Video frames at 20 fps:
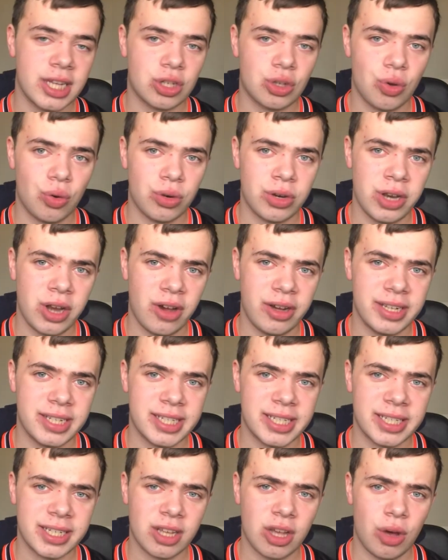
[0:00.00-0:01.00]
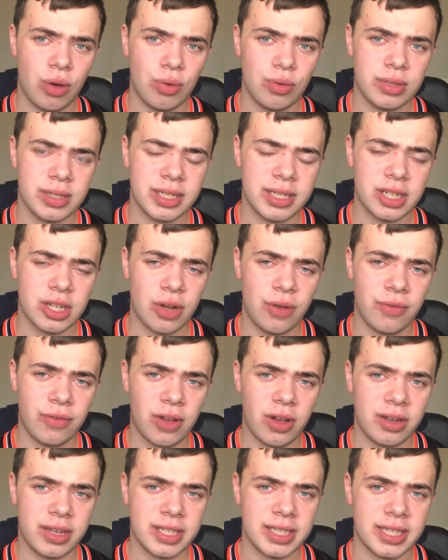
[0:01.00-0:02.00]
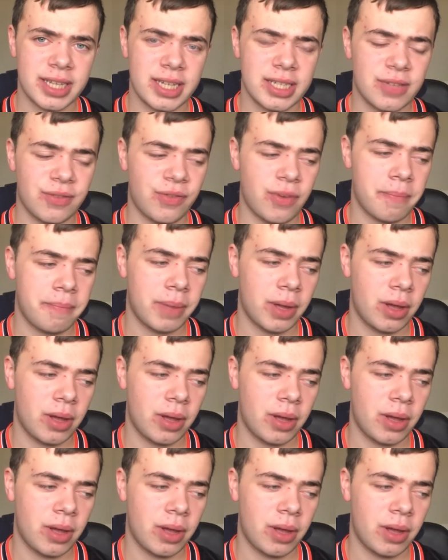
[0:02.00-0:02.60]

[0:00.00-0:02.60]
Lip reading: He has scored 9 goals so far this season for